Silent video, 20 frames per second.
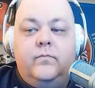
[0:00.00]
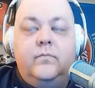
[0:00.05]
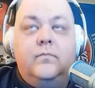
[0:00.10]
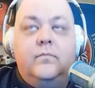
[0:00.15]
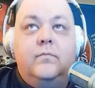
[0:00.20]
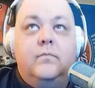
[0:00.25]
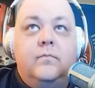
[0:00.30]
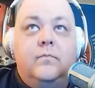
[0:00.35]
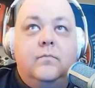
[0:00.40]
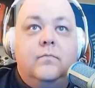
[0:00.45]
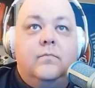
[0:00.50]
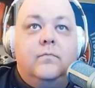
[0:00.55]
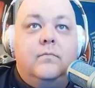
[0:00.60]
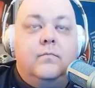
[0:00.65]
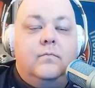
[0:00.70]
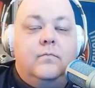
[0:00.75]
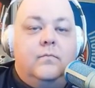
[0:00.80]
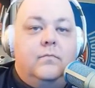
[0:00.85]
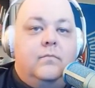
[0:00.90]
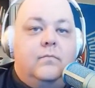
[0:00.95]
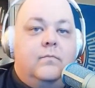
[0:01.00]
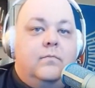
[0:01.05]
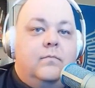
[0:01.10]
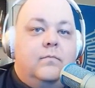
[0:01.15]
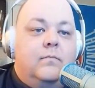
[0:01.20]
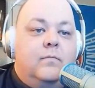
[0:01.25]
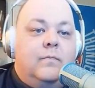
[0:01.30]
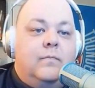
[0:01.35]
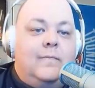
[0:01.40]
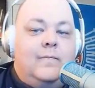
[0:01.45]

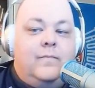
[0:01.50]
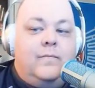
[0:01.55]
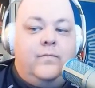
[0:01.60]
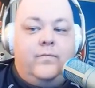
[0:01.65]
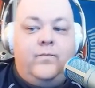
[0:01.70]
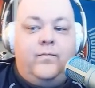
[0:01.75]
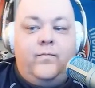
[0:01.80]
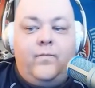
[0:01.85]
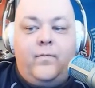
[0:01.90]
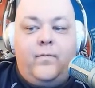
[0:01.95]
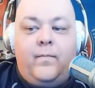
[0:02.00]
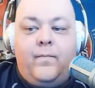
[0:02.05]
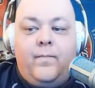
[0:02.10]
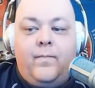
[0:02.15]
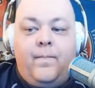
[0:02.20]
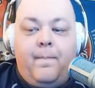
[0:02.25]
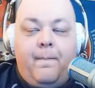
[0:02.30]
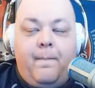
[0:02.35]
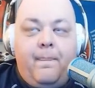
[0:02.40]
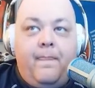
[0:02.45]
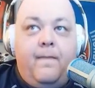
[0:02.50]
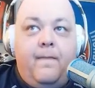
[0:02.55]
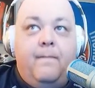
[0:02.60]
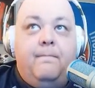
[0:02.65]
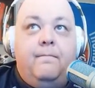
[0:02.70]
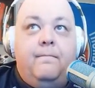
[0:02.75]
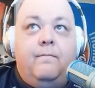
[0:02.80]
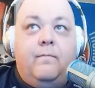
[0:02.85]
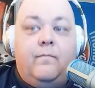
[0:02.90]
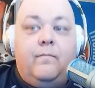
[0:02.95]

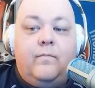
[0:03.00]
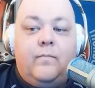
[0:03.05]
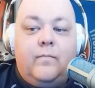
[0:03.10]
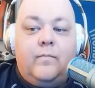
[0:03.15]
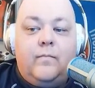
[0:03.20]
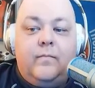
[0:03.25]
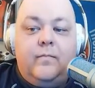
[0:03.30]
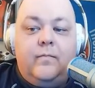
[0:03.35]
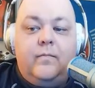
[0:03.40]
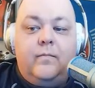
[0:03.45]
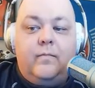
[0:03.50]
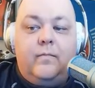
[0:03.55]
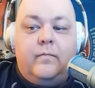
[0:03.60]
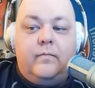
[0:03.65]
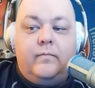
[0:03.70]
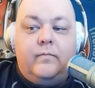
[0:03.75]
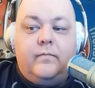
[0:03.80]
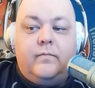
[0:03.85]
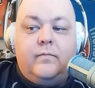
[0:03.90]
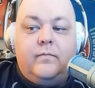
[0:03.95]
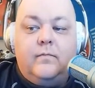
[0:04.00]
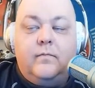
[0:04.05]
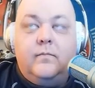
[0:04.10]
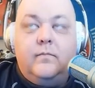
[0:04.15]
(not speaking)